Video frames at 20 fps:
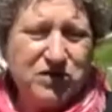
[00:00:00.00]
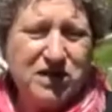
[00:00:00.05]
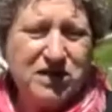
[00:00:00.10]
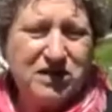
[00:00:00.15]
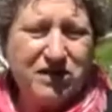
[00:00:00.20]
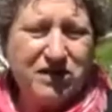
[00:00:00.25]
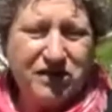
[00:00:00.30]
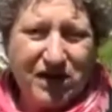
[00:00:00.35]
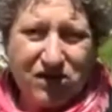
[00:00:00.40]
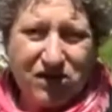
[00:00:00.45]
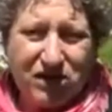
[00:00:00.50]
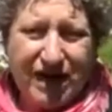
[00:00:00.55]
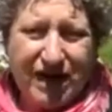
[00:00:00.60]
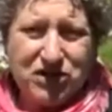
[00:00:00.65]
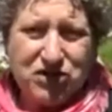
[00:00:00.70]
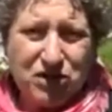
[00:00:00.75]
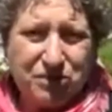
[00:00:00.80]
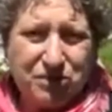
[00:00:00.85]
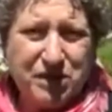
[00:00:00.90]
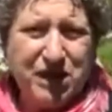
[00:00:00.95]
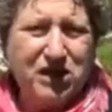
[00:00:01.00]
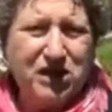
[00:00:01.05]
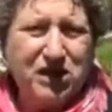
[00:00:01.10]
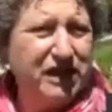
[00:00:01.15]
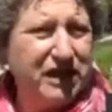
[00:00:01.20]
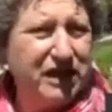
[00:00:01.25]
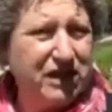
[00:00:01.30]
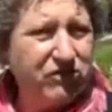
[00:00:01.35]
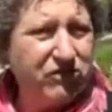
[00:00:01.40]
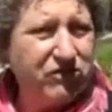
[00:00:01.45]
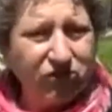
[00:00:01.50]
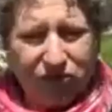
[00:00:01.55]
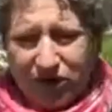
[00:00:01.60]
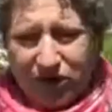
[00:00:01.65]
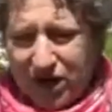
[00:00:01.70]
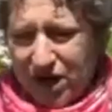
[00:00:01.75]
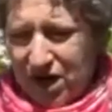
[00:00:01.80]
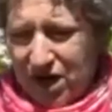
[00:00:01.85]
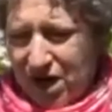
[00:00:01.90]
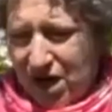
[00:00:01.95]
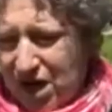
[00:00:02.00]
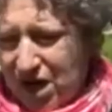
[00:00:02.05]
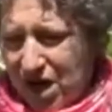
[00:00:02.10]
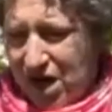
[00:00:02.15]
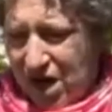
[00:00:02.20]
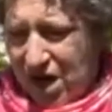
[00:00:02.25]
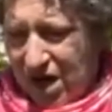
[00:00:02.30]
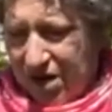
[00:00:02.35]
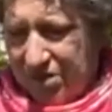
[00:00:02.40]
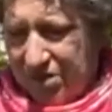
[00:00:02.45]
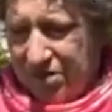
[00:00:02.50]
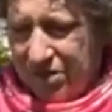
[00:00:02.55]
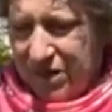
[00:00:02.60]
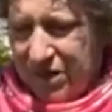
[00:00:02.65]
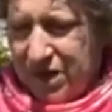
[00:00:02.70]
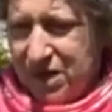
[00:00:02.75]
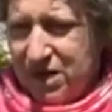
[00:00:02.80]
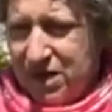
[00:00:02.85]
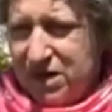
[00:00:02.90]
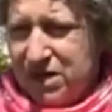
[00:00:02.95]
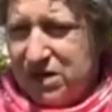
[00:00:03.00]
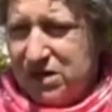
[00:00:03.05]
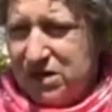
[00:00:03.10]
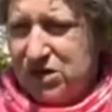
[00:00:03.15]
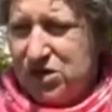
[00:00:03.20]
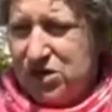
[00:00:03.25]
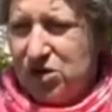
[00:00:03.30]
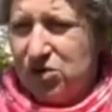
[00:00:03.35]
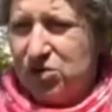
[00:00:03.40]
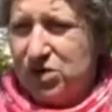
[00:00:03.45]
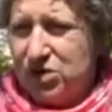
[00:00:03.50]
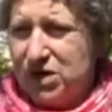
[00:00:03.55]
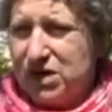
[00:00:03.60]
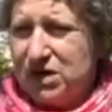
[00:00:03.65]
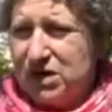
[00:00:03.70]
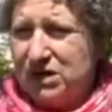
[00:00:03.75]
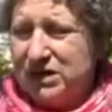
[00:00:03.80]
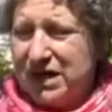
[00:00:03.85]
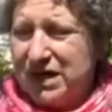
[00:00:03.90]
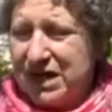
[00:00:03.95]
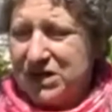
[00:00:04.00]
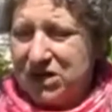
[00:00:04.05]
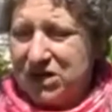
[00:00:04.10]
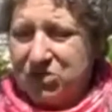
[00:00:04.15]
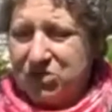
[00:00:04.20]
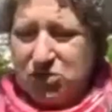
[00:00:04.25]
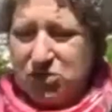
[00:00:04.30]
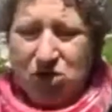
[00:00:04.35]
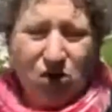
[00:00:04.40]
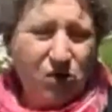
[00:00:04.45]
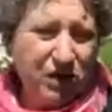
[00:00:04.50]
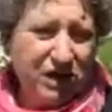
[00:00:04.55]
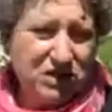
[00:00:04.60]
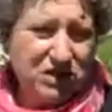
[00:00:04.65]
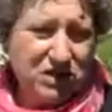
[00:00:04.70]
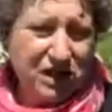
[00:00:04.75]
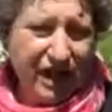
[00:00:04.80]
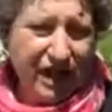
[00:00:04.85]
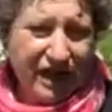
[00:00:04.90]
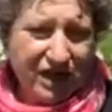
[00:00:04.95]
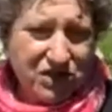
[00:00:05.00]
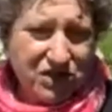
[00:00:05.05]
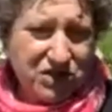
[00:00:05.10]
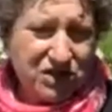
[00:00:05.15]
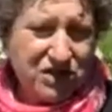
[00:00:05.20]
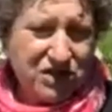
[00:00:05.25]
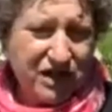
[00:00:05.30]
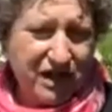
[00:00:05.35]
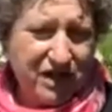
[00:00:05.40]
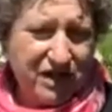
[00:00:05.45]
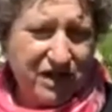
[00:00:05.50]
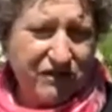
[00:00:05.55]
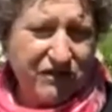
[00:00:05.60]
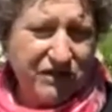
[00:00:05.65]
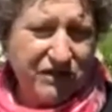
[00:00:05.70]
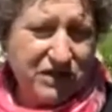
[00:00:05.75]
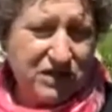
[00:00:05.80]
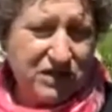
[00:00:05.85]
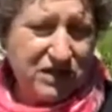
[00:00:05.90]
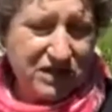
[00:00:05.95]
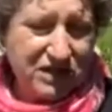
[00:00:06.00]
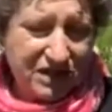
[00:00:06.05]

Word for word: things that they could actually pick a leaf, mm-hmm. um, you know, let them know what it's like to take, if it's a